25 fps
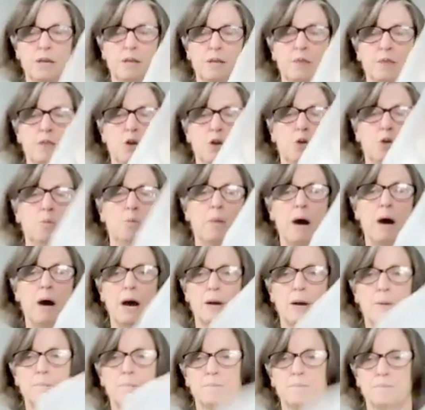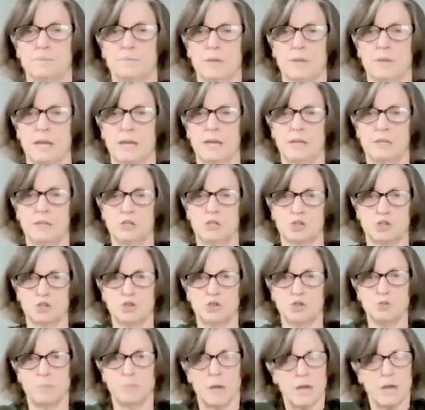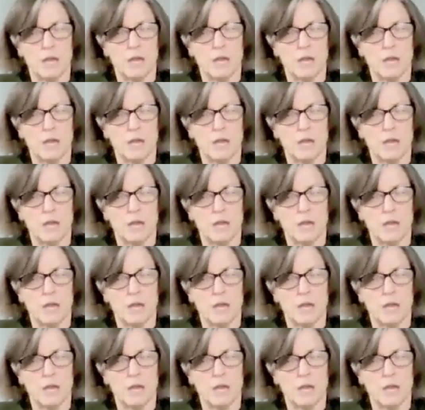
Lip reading: no bottom, and a scoop.